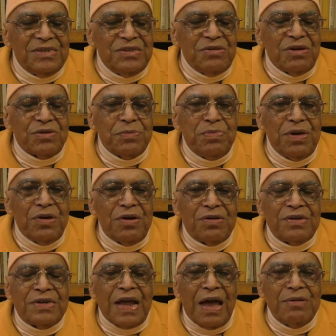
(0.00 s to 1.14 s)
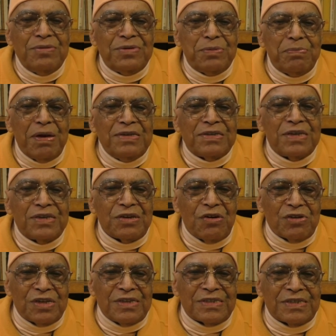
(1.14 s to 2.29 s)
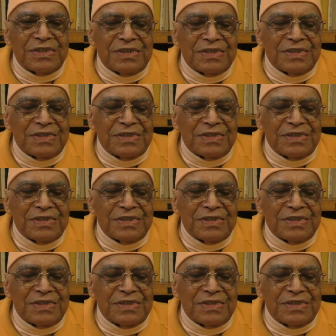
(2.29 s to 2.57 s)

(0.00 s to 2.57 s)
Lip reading: he was beyond time, space and causation.